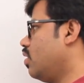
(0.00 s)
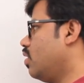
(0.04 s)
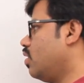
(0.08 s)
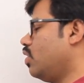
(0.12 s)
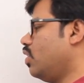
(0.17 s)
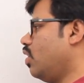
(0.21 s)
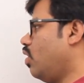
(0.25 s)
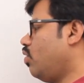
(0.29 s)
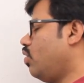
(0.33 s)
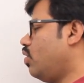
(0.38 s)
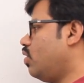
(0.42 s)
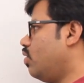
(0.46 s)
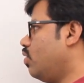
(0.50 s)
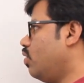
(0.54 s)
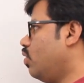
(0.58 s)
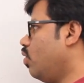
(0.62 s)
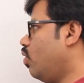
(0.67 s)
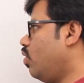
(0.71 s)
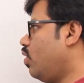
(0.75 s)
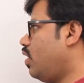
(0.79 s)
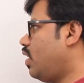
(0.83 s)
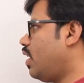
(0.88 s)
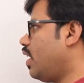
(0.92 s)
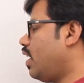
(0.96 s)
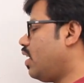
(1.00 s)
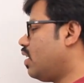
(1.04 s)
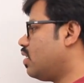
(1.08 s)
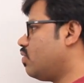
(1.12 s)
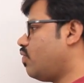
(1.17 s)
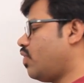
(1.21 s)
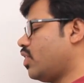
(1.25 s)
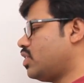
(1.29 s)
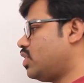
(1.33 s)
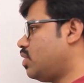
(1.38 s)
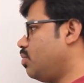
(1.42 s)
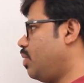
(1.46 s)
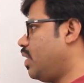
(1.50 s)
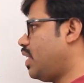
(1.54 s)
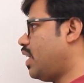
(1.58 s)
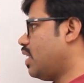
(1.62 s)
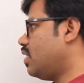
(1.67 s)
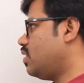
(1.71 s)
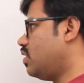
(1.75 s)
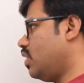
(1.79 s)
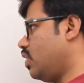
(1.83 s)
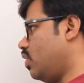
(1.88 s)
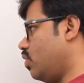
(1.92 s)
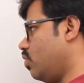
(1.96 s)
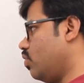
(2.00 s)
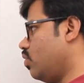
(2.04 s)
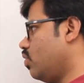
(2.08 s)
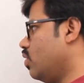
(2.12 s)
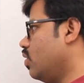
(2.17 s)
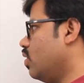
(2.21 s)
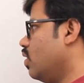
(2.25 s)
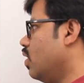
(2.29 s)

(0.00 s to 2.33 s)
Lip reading: Now don't take first bit as 0.